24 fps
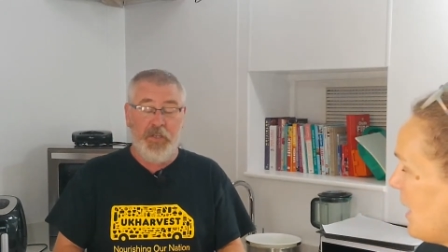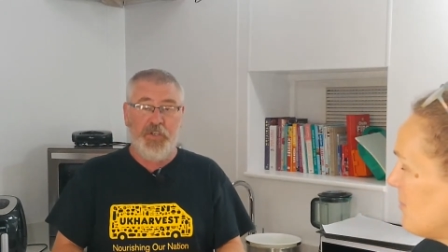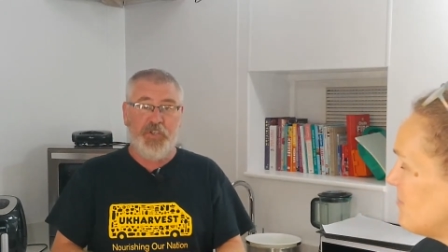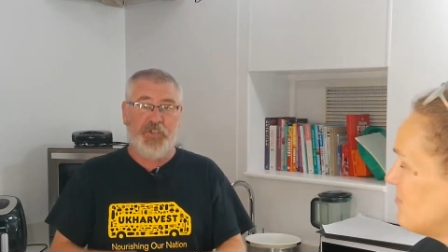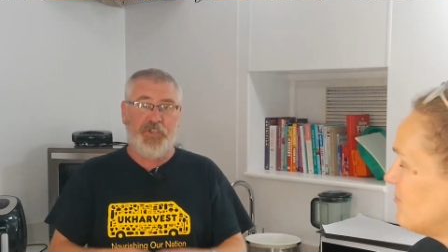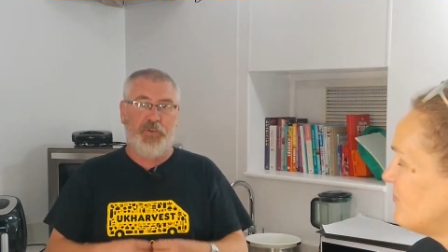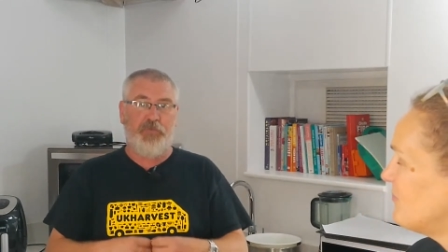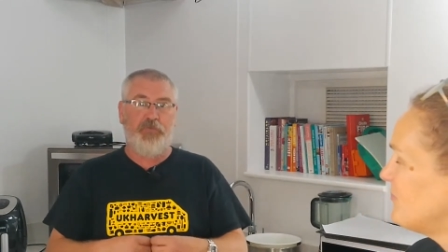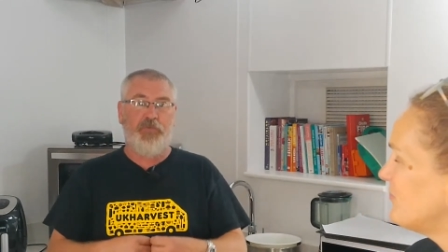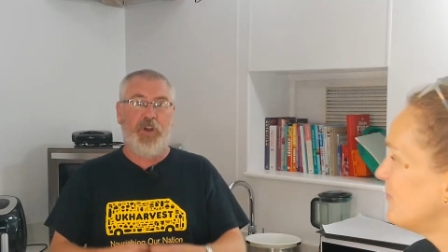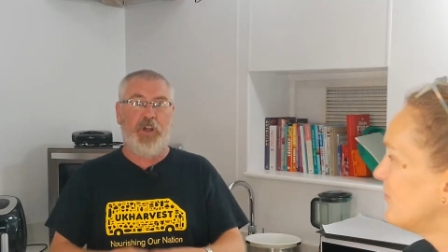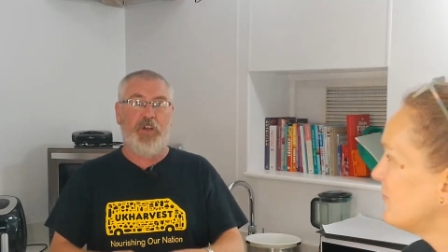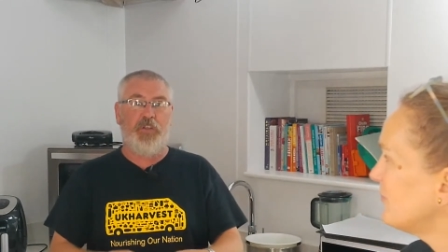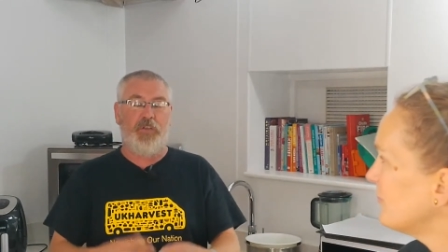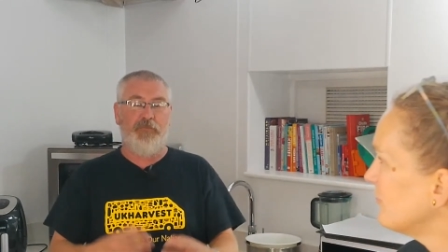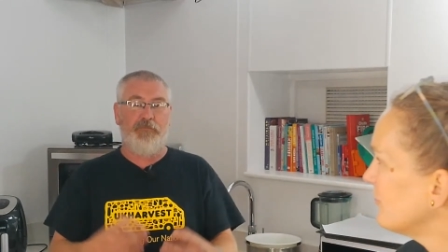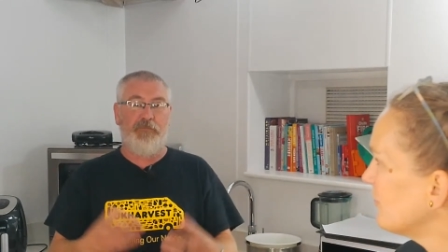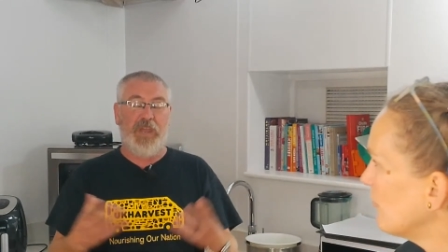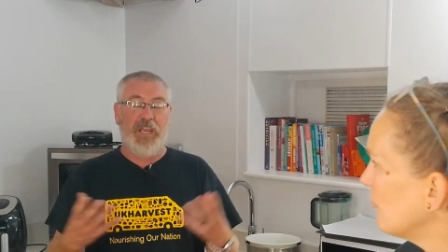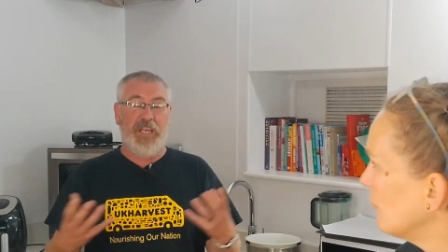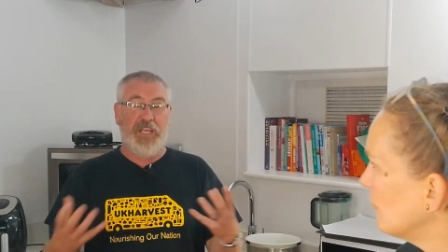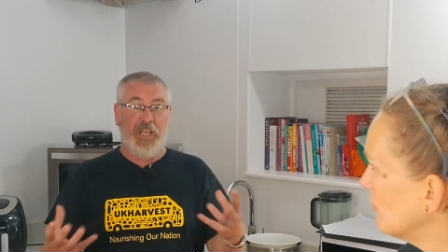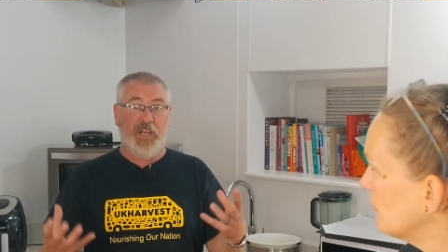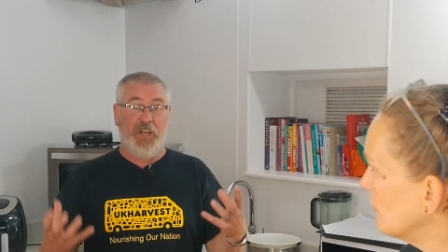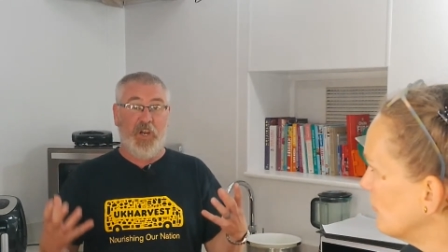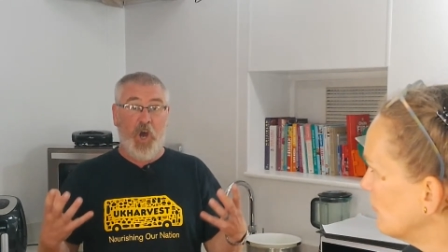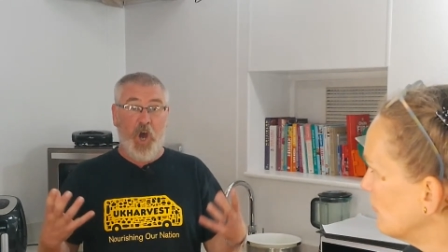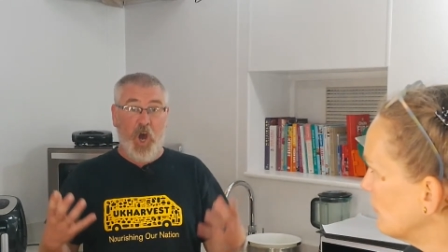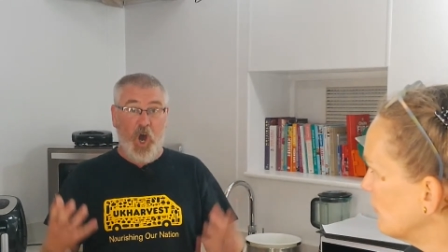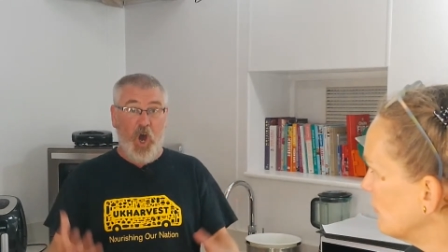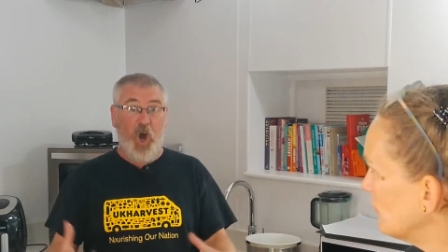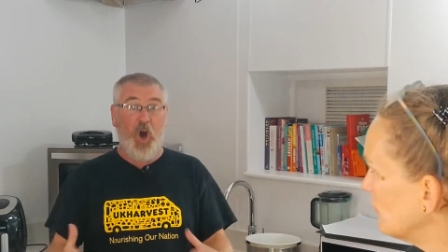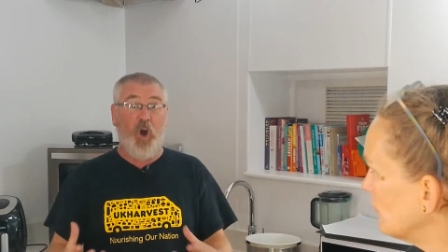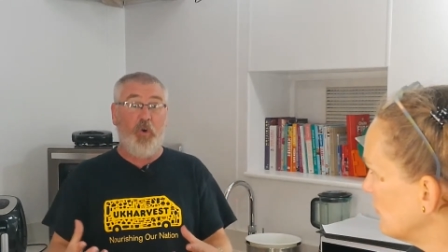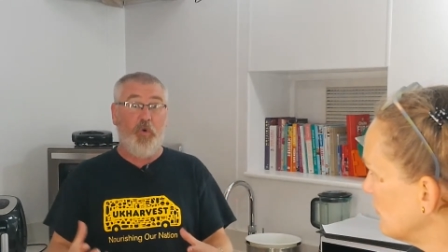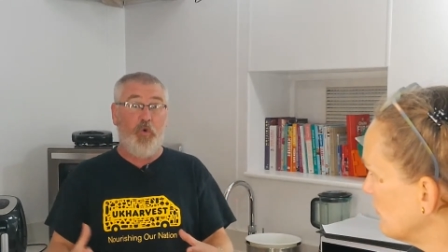So rather than making
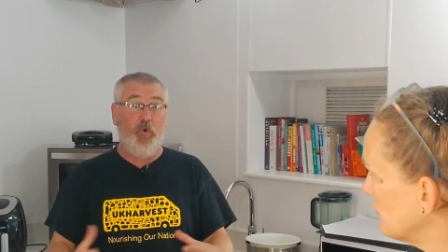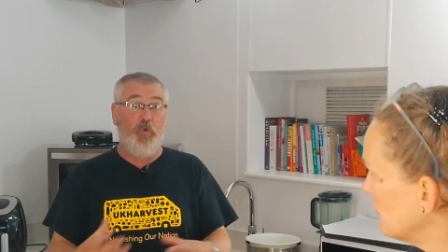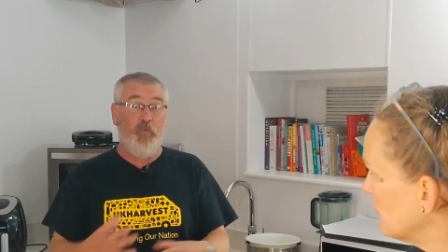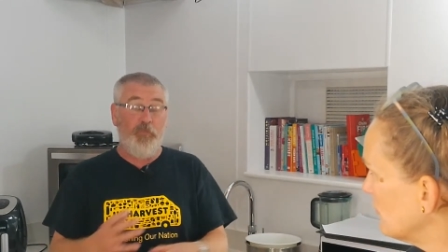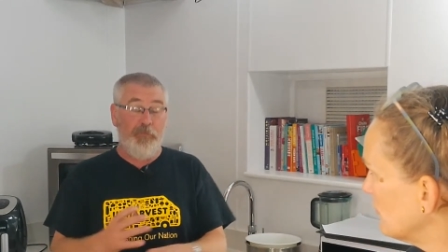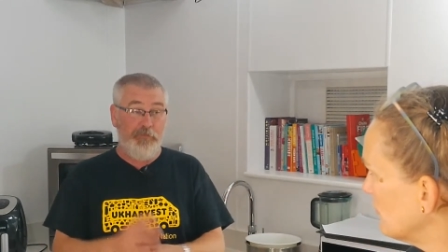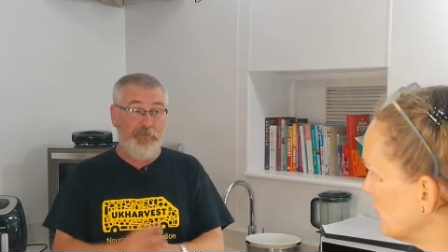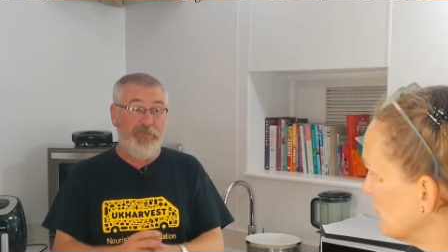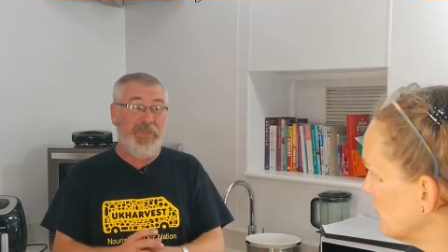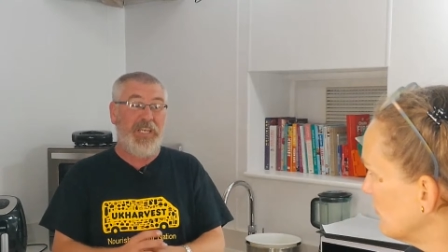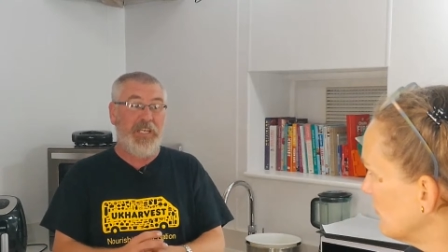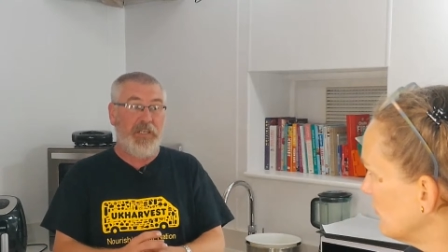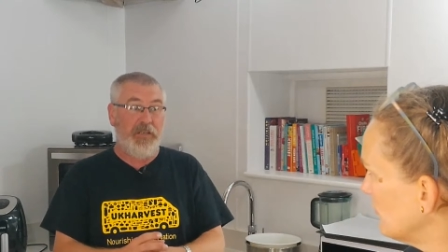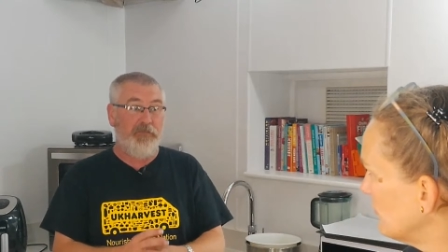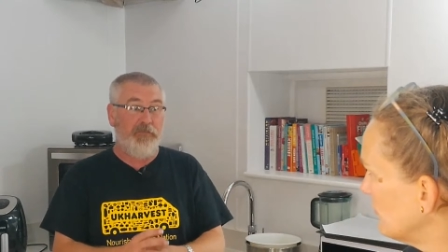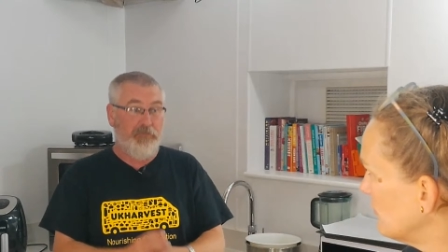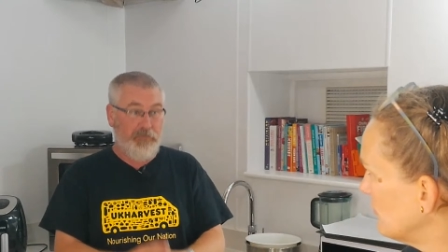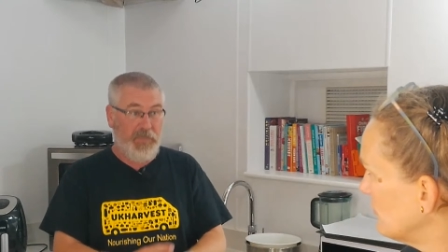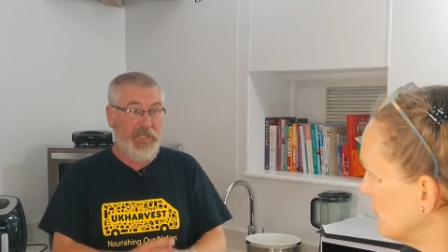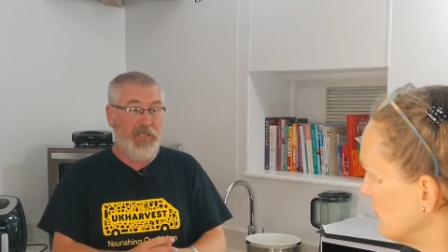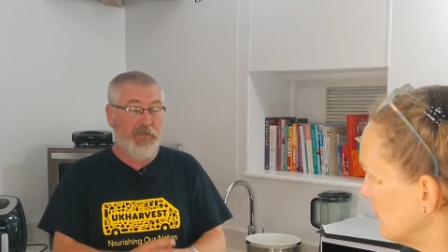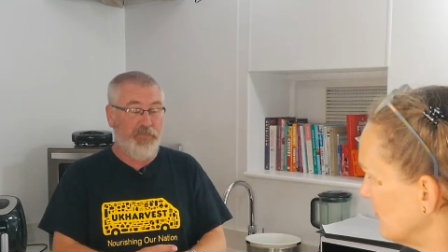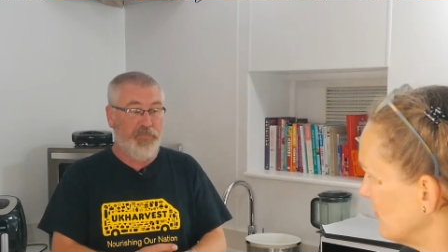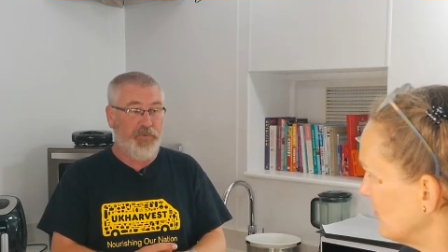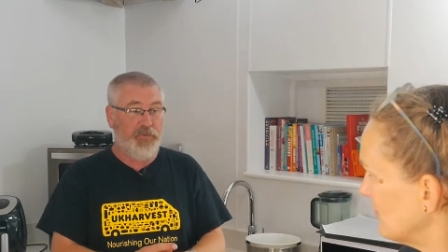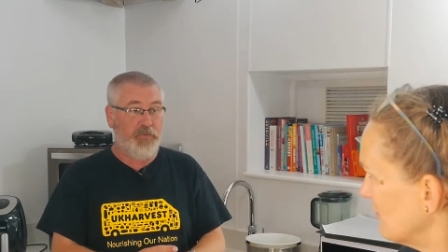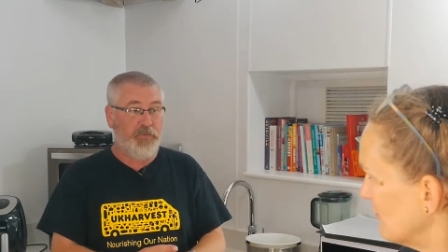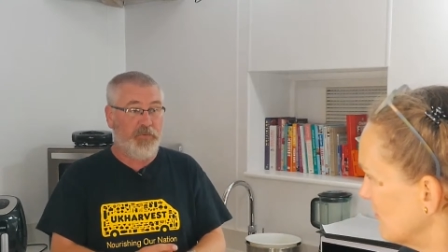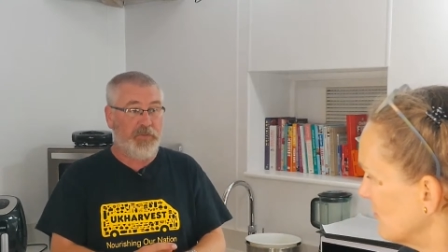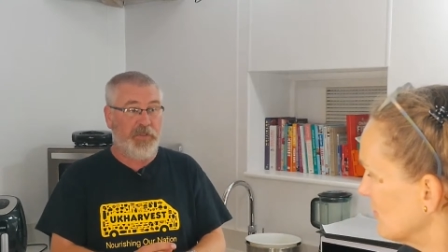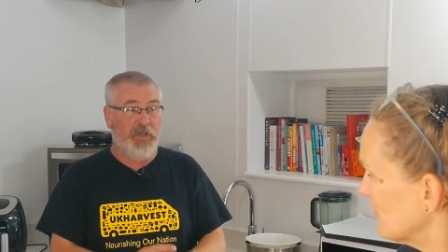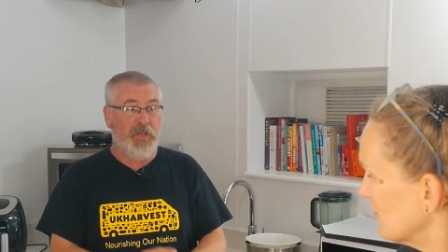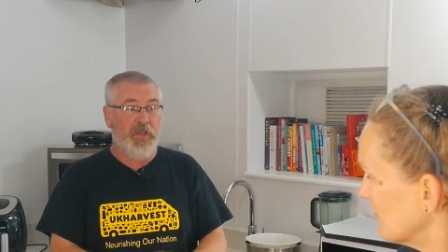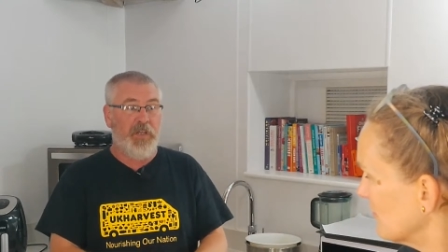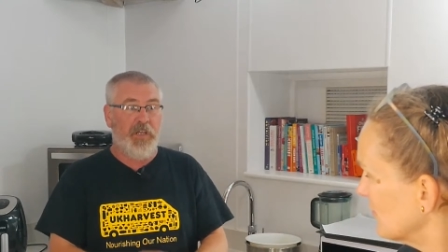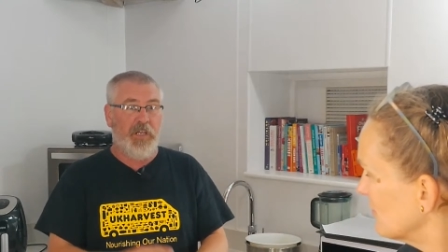whole
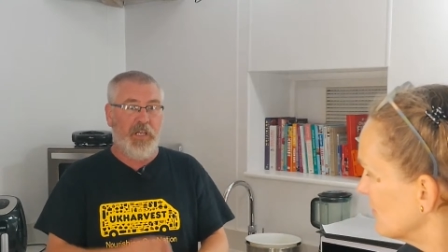meatballs,